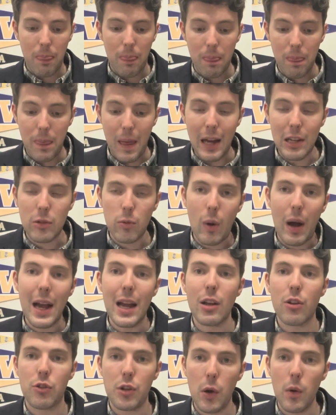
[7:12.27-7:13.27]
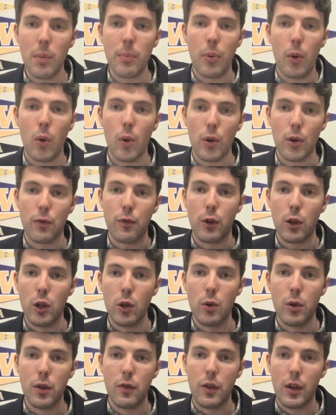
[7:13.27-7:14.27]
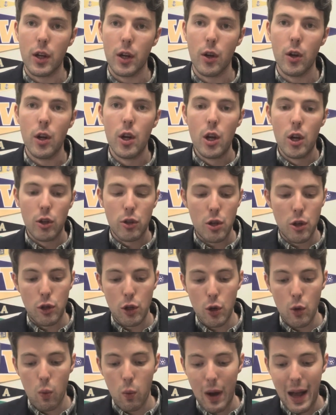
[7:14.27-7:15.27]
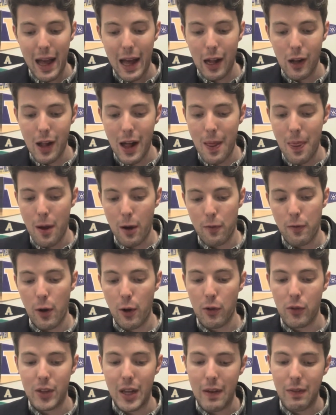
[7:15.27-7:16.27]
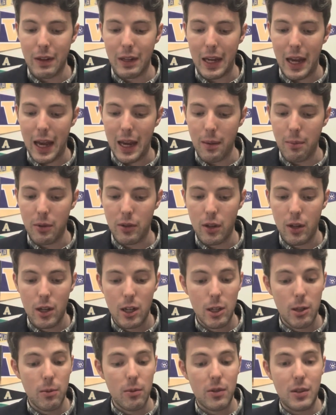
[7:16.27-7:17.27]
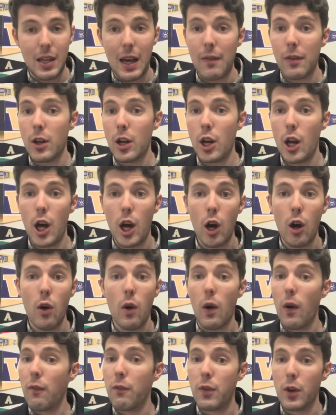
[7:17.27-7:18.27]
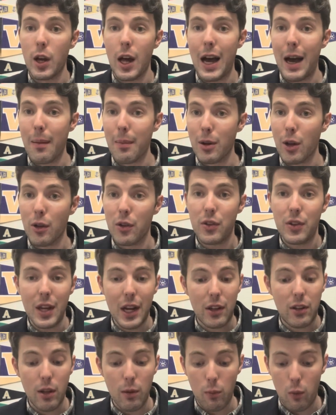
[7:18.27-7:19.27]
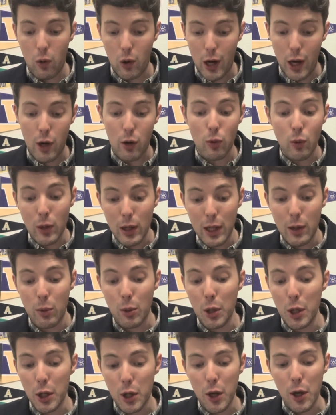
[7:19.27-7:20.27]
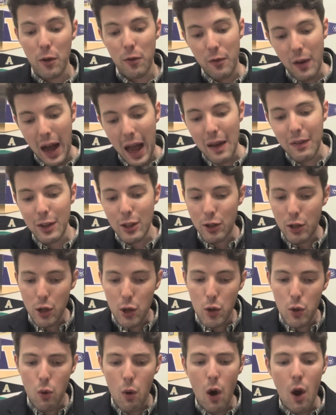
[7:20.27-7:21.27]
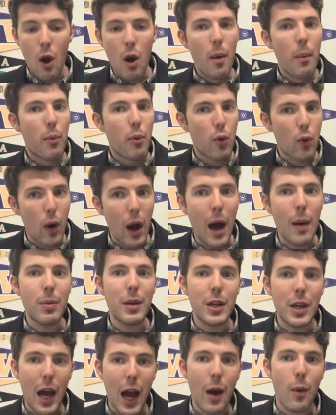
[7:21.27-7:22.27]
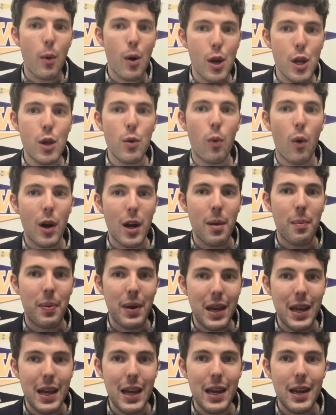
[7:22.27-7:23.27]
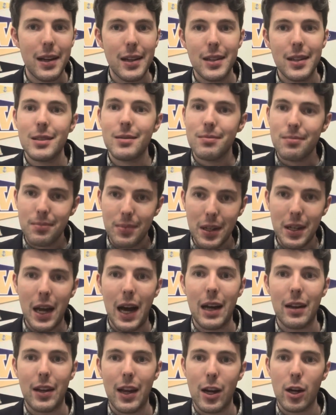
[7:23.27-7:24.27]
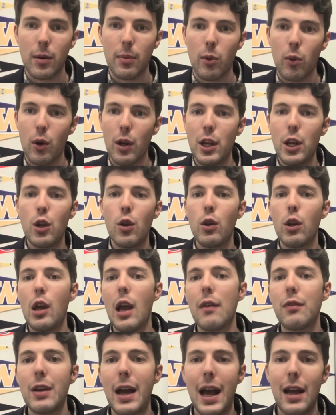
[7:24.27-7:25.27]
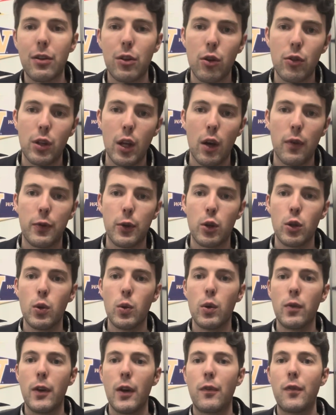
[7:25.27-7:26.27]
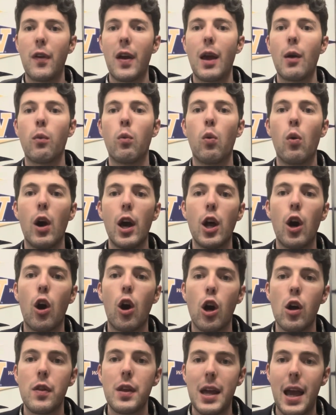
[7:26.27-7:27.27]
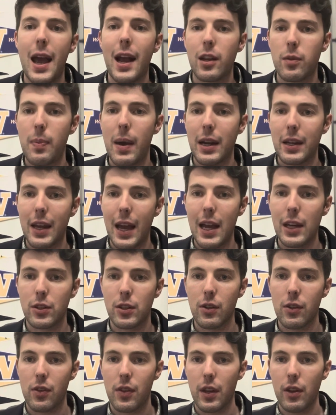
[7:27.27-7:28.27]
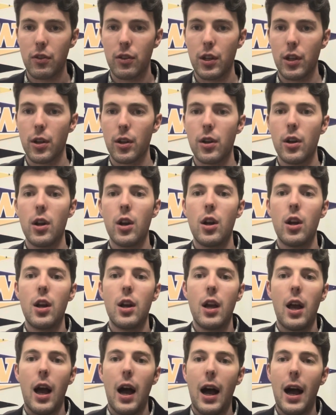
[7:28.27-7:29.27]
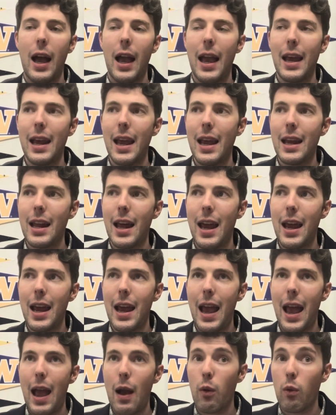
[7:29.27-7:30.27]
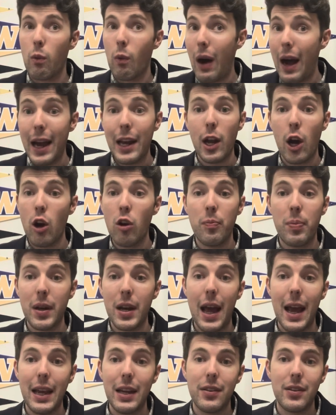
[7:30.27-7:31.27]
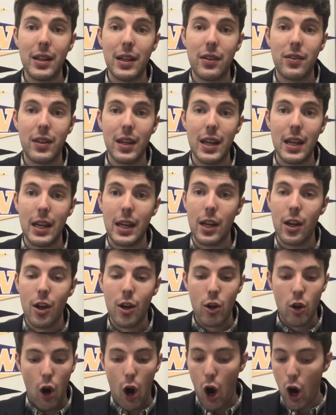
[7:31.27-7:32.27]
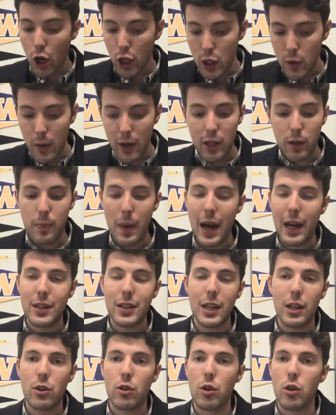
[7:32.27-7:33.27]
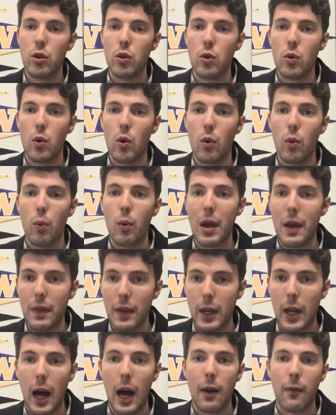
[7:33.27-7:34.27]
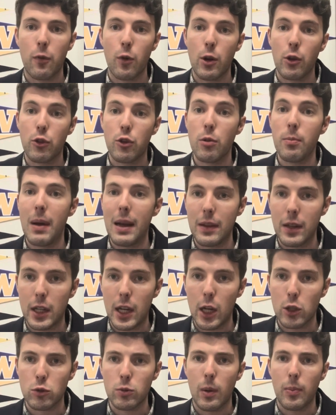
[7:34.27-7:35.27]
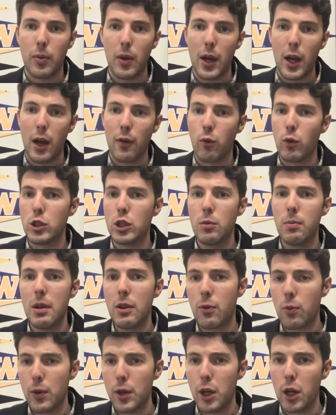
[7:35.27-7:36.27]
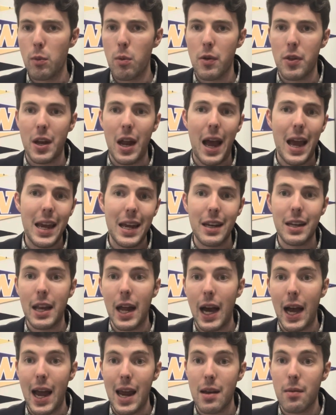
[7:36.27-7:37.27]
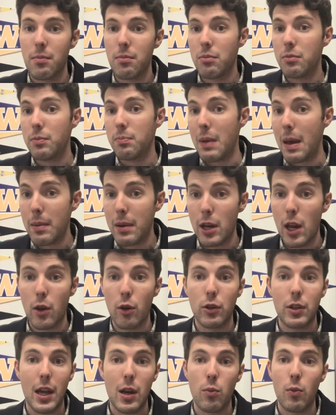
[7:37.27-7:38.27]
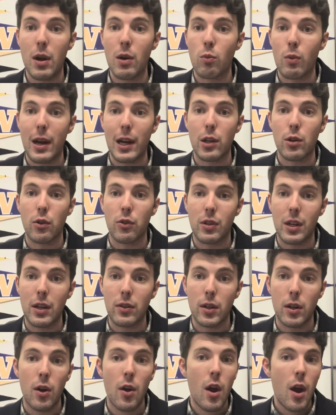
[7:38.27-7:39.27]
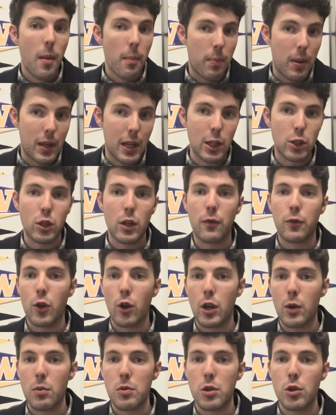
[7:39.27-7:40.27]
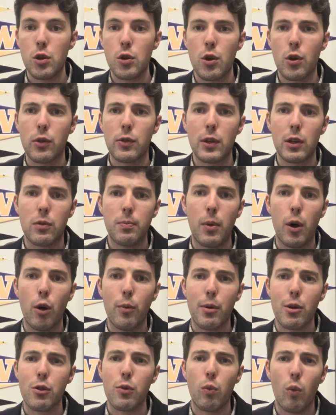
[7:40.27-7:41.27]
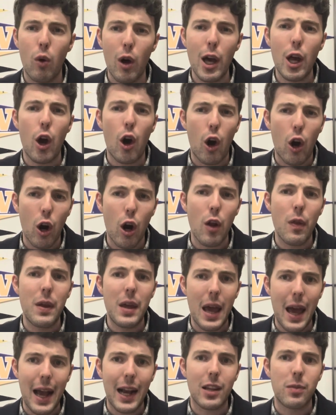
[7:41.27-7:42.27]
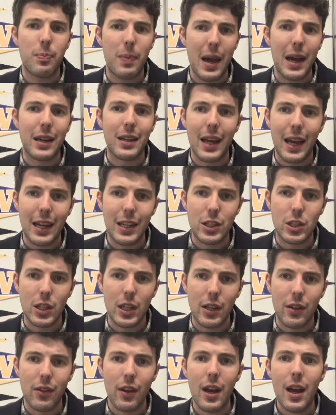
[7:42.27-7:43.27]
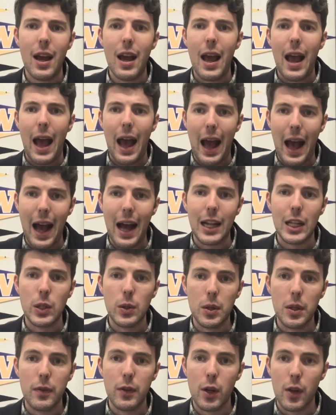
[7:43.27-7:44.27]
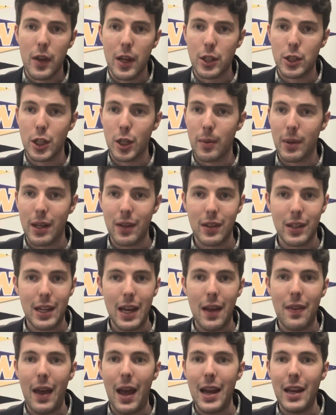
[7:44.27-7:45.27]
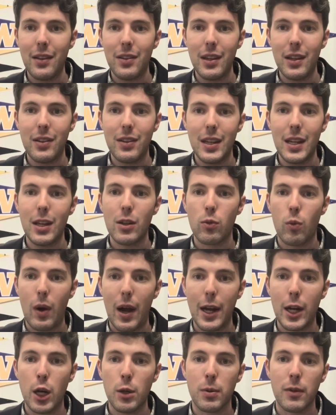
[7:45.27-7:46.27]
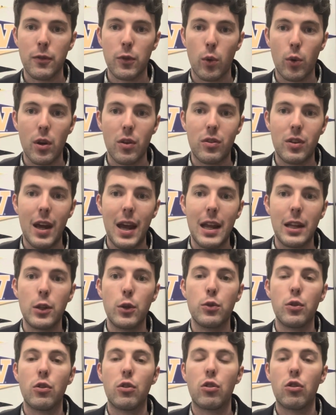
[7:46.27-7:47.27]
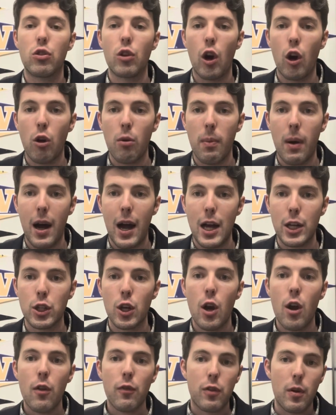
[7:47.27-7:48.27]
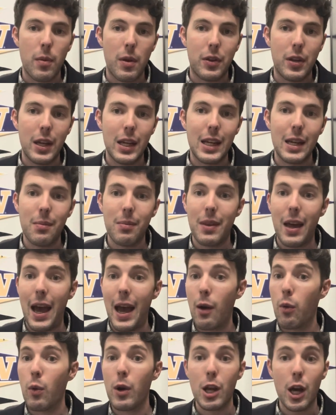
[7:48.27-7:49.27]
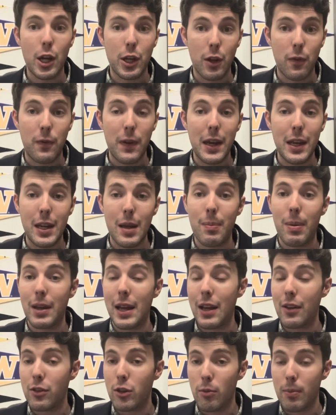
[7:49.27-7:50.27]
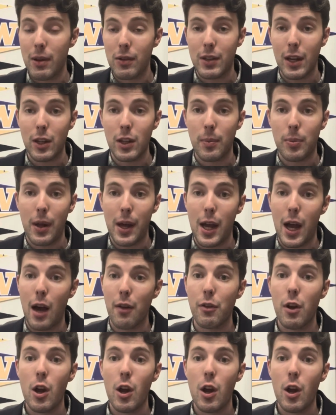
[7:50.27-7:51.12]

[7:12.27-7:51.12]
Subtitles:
That's why it's so important for Louisville to do well in their first 7 games. 7-0, phenomenal. 6-1, really, really good. 5-2, probably not where you want to be, but not terrible. You have to ask yourself, if you're a Louisville fan, what are the expectations this year? In a wide open ACC, are you expecting to win the conference, to make the college football playoff? Would you be thrilled with an 8-9? Maybe another 10-win regular season, potentially flirting with a New Year's Six bowl berth. What are the expectations at Louisville this year? Because, again, the ACC is wide open. Florida State loses so much from the team that went undefeated but yet still missed out in the playoff.